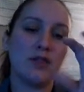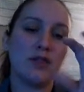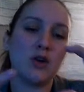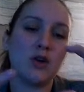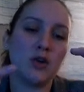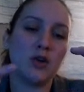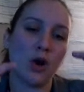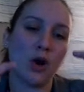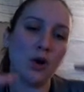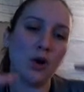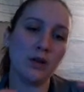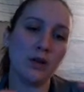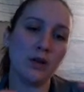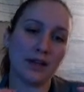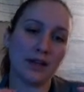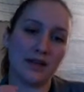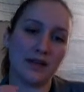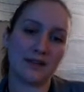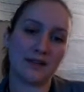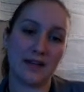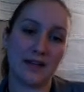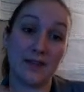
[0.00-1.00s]
The goal
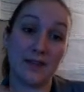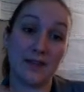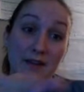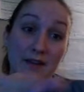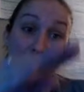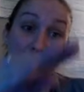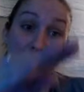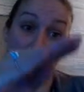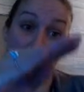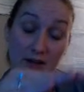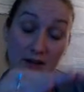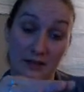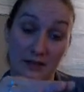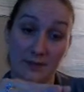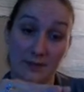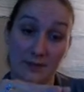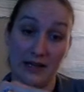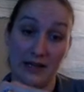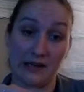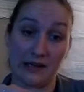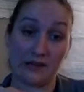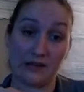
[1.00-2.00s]
is, in this
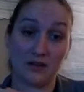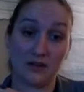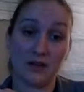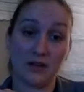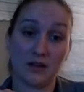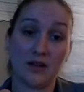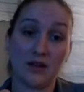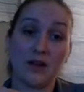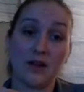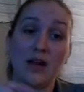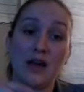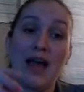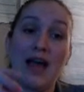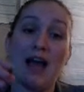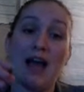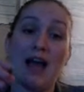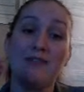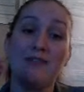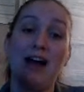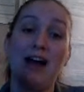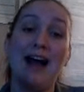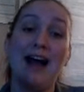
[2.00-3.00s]
on-demand,
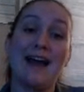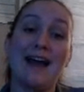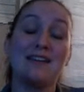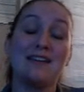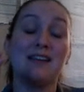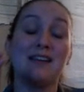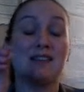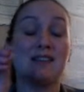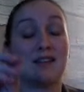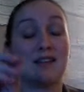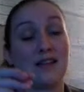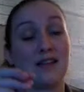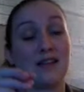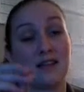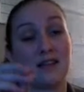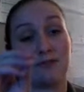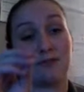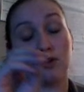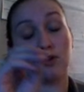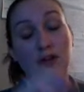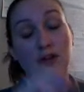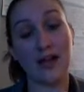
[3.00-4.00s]
have a highly
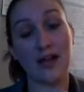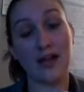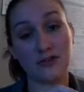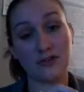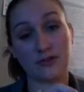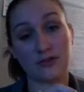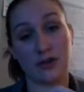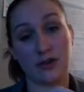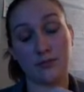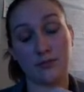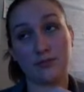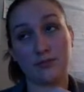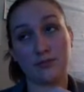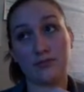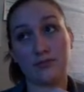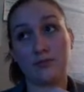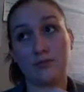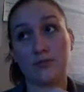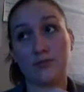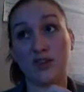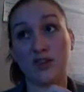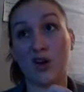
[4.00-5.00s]
successful classroom.
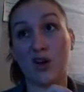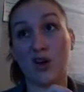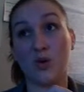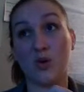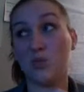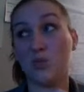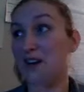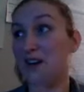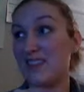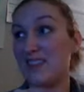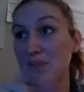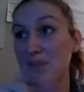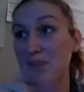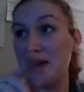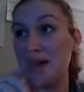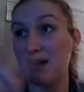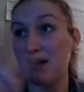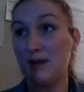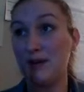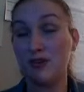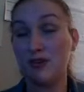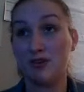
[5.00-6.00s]
So what did they
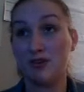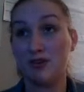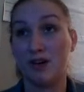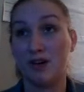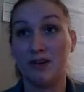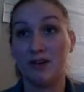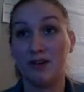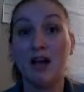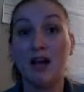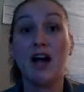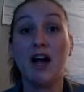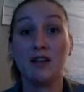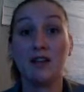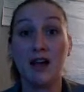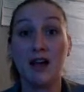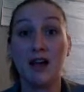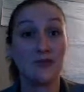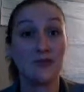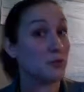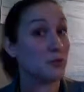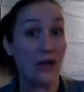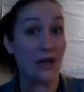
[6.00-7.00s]
paint a picture of? A
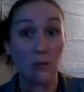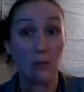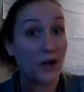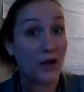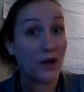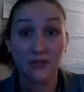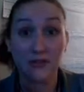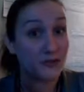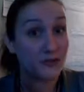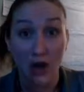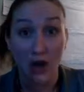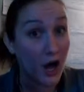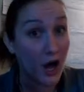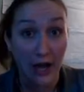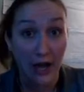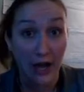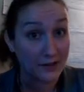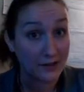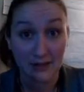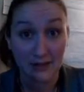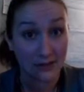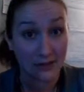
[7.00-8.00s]
classroom that was
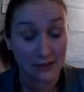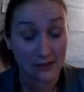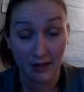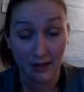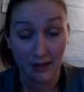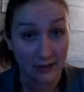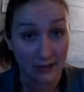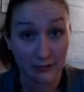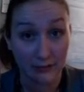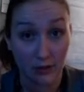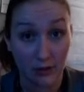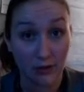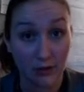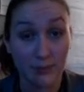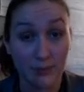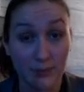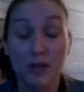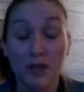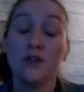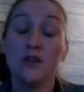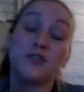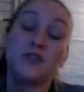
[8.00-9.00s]
not successful.
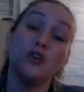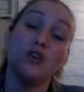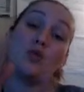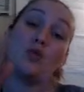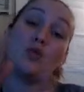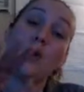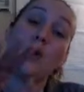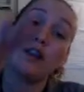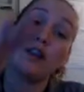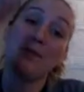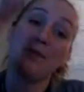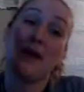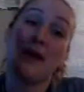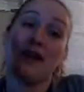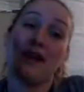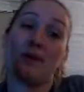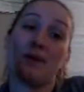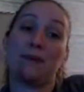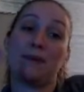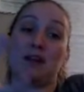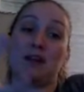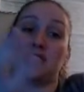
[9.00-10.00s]
So you want to
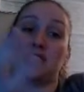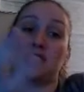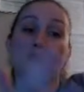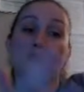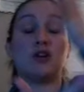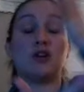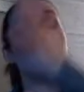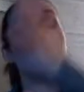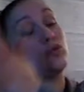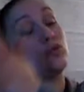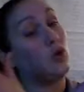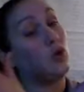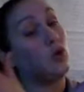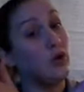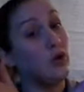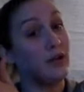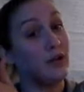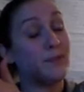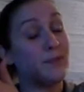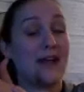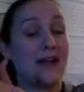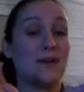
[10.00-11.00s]
paint a picture, you
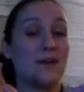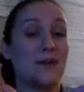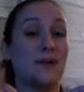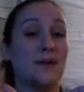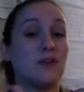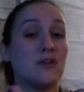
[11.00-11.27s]
could paint a